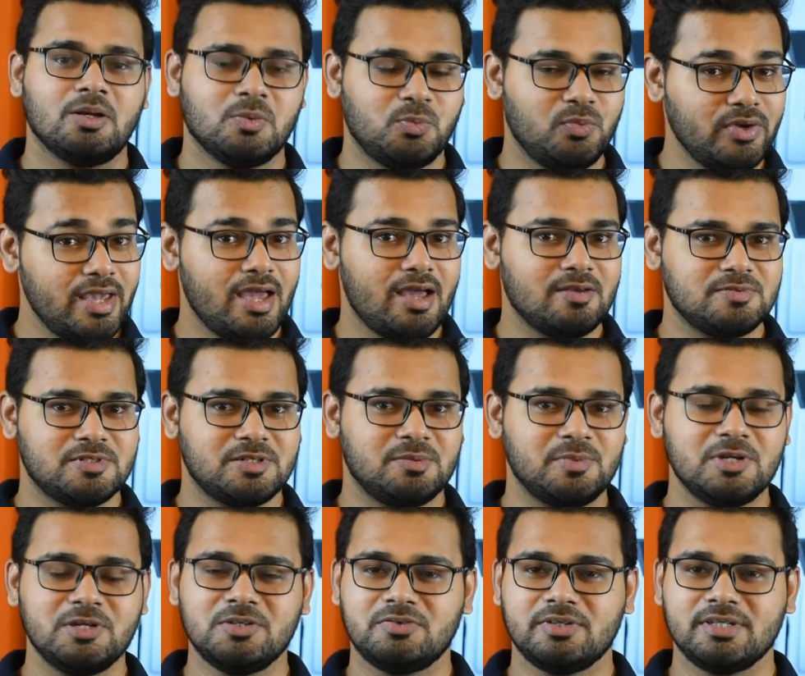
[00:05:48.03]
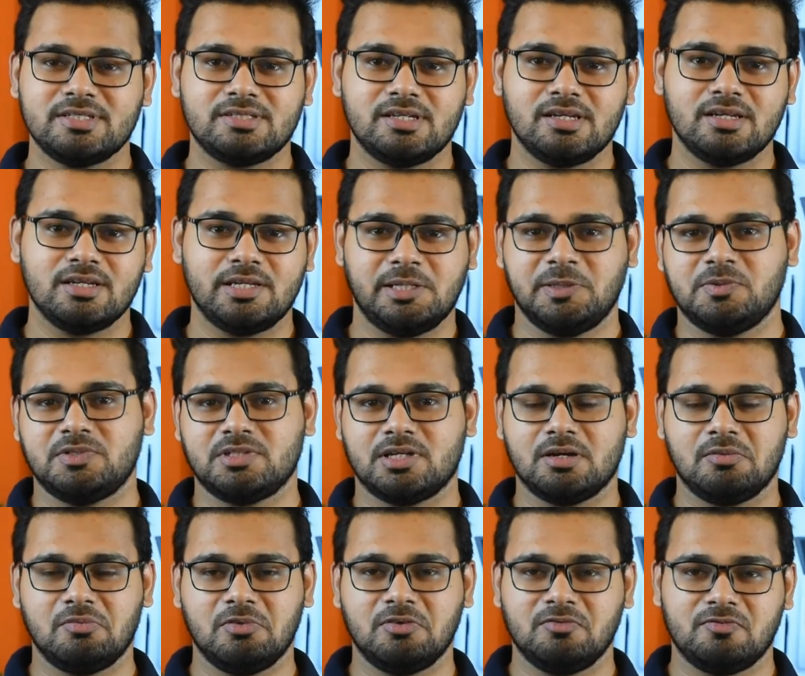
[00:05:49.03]
We have some interesting news
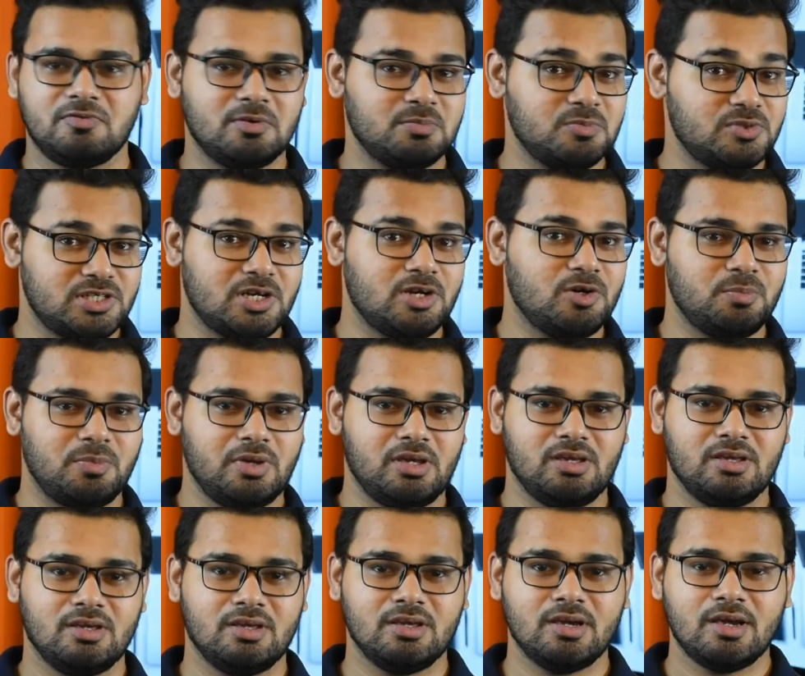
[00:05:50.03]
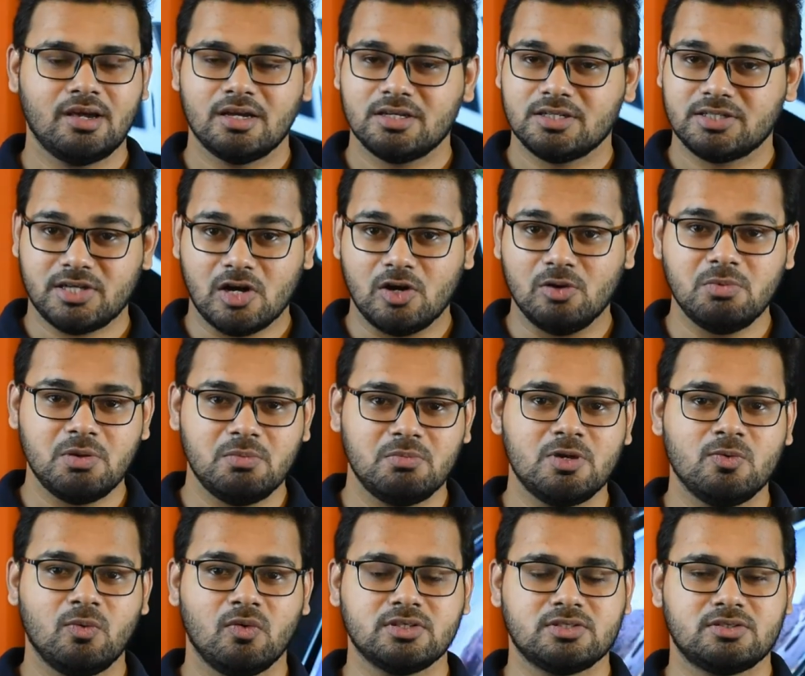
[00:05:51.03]
coming from Xiaomi. Xiaomi Mi
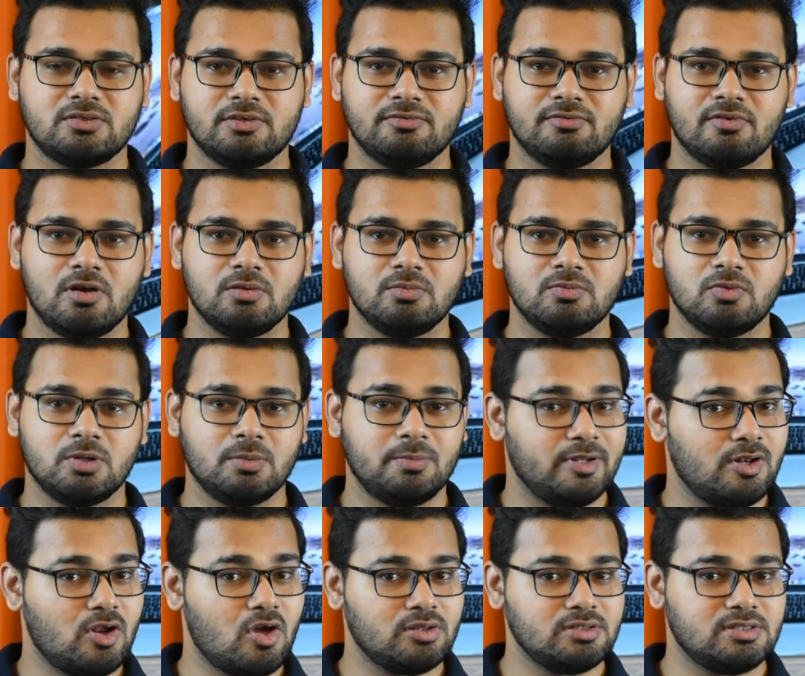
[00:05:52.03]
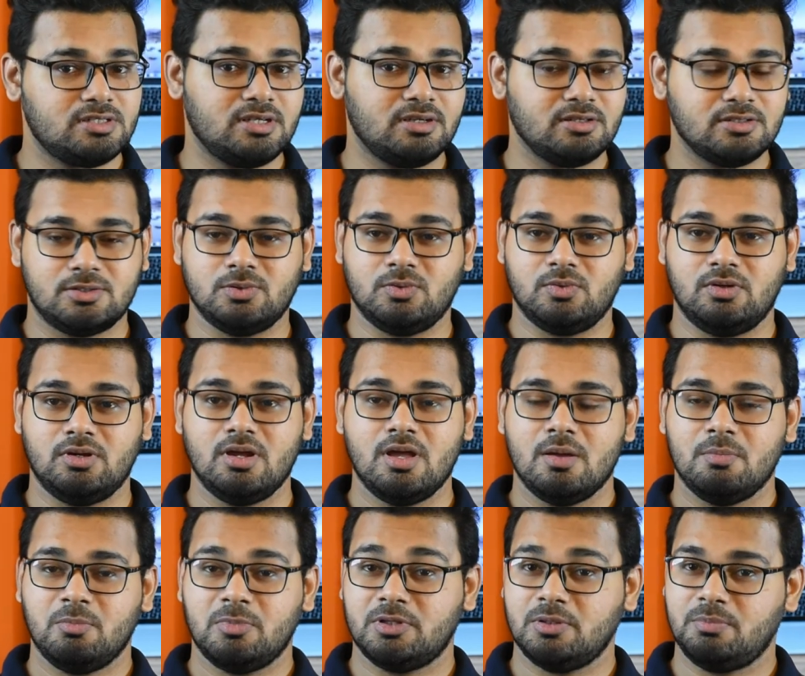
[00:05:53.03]
Watch Revolve will be launching soon,
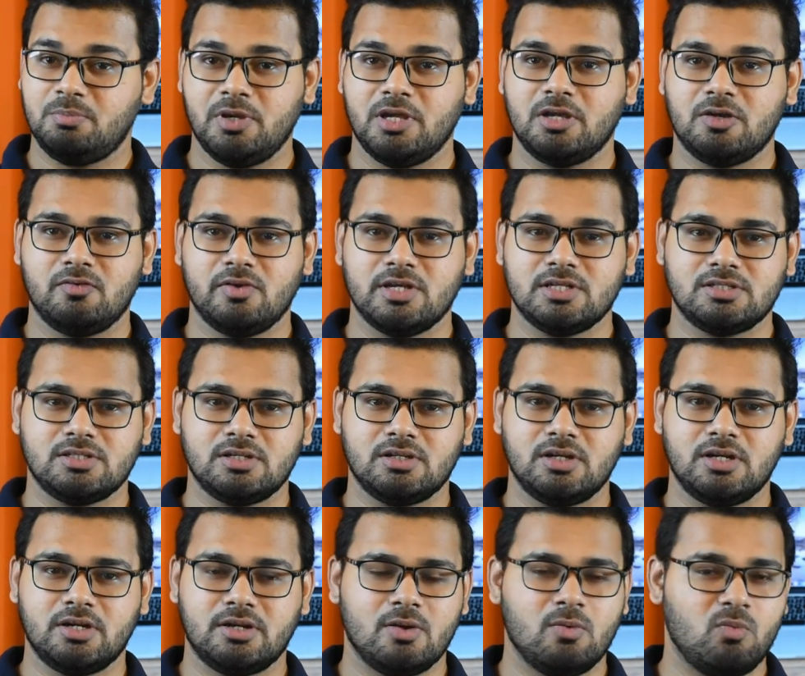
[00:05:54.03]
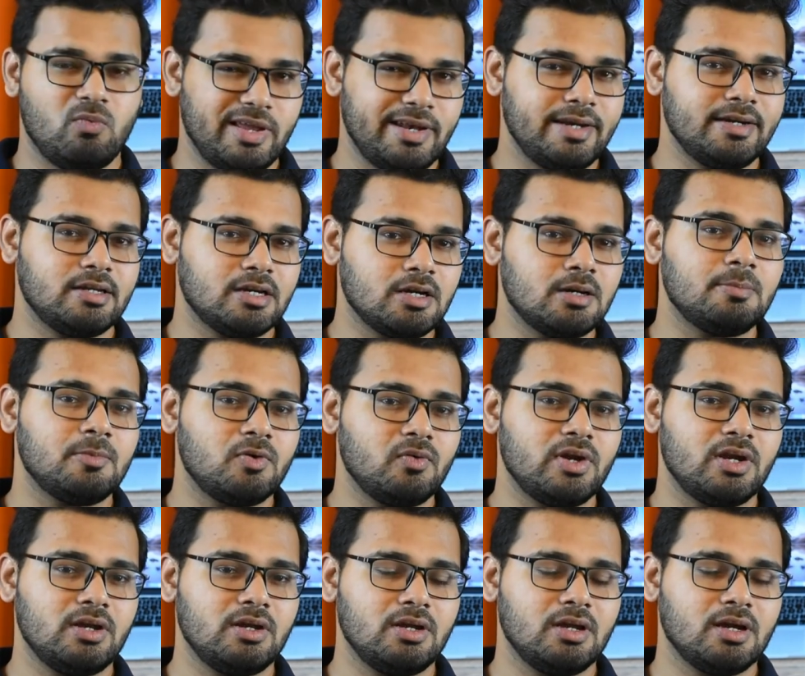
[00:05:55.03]
but the big question is, will it come to
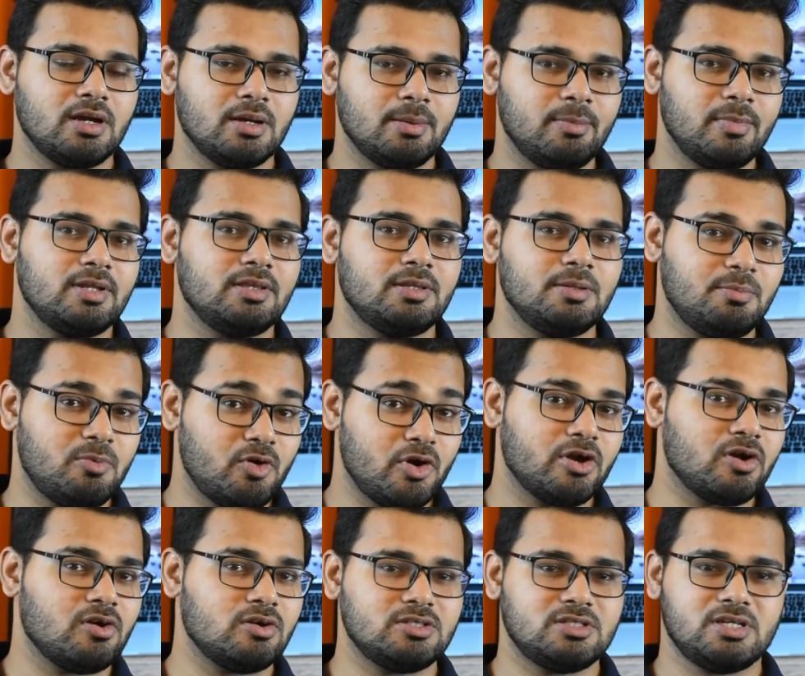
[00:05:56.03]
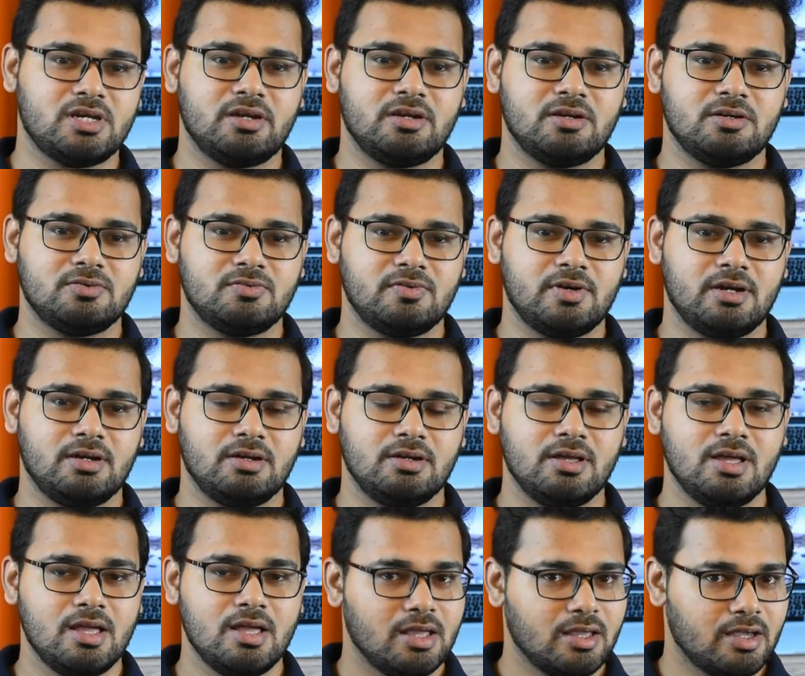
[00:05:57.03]
India amid the boycott China trend?
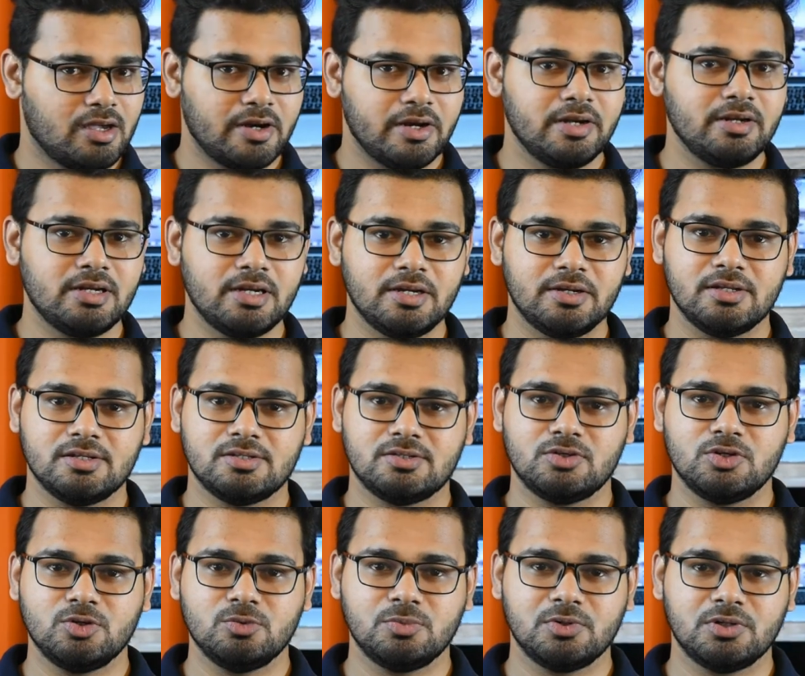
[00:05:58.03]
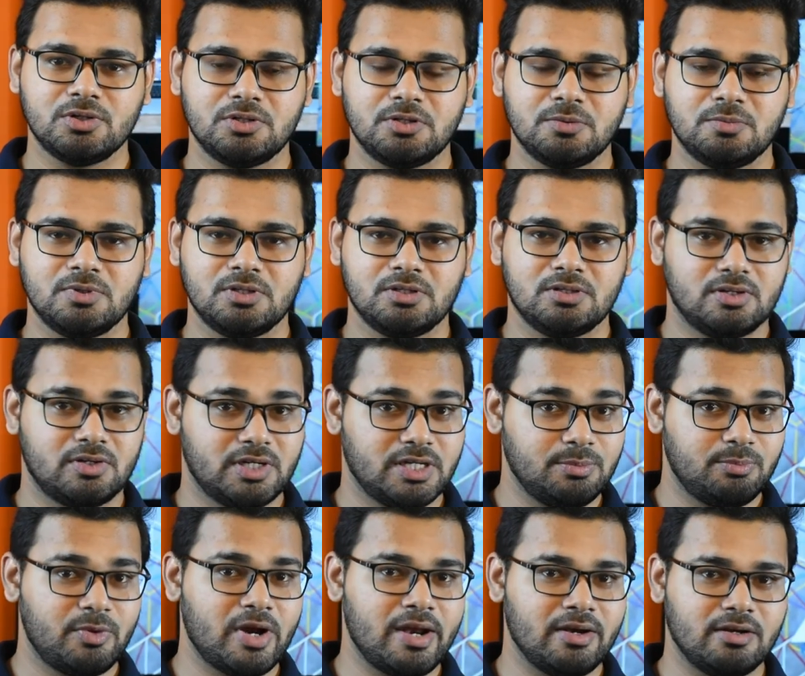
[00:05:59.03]
Currently, it is rumored to be the
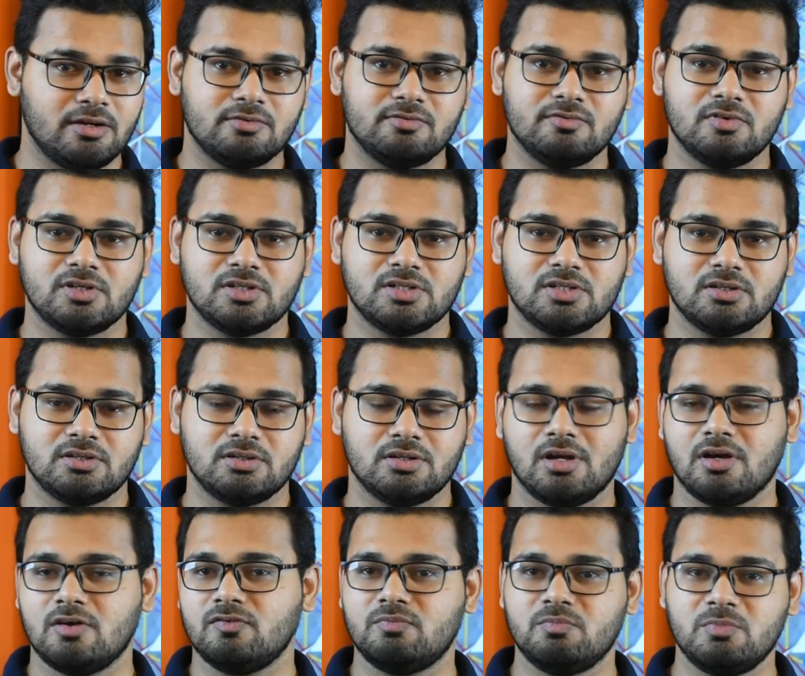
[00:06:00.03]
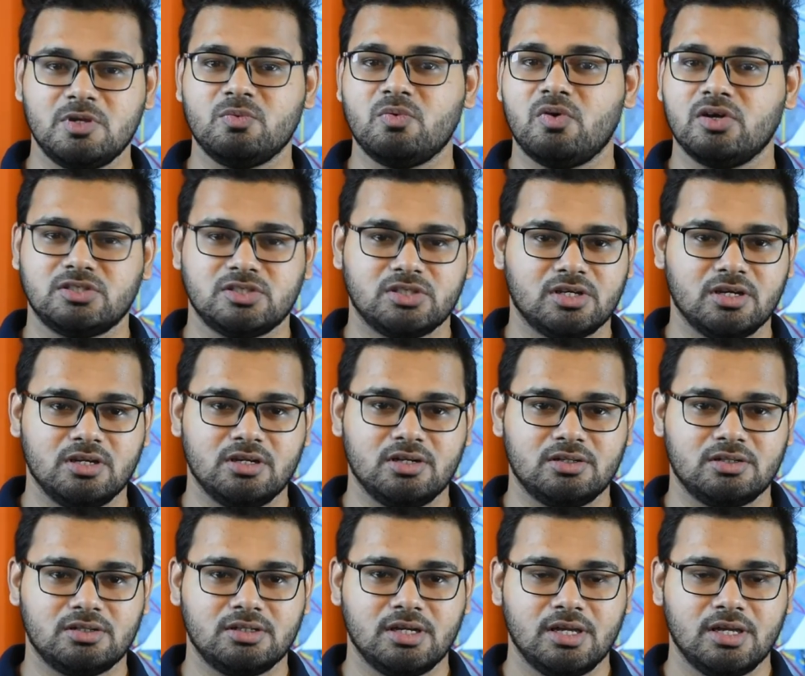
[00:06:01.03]
rebranded version of Mi Watch Color.